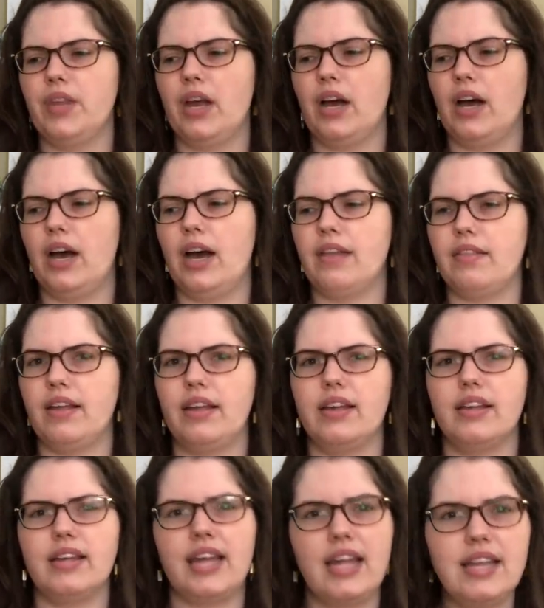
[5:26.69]
I
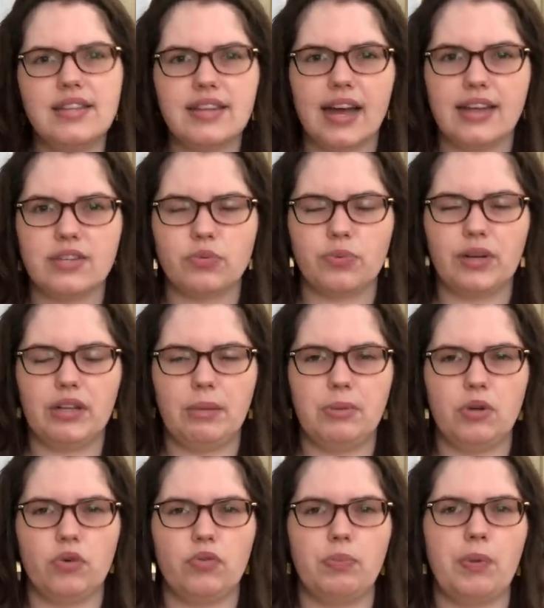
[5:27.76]
think Keats has a really
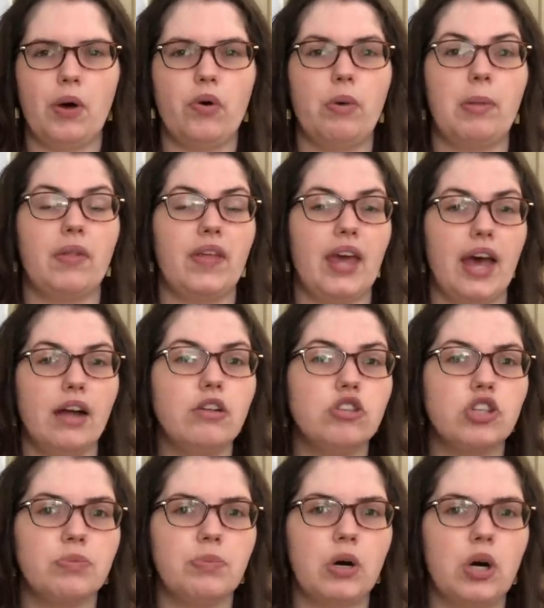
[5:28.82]
beautiful poem on the
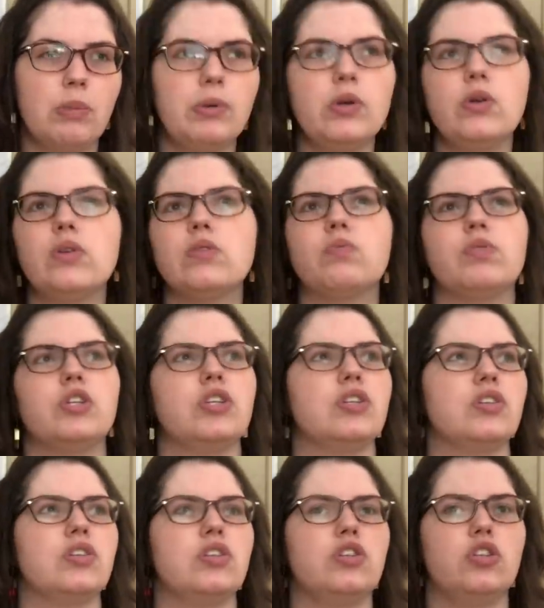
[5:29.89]
Elgin marbles, which
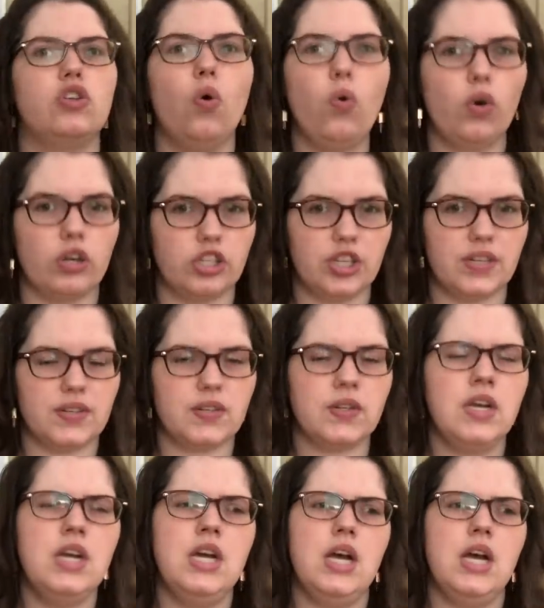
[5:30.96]
is gorgeous.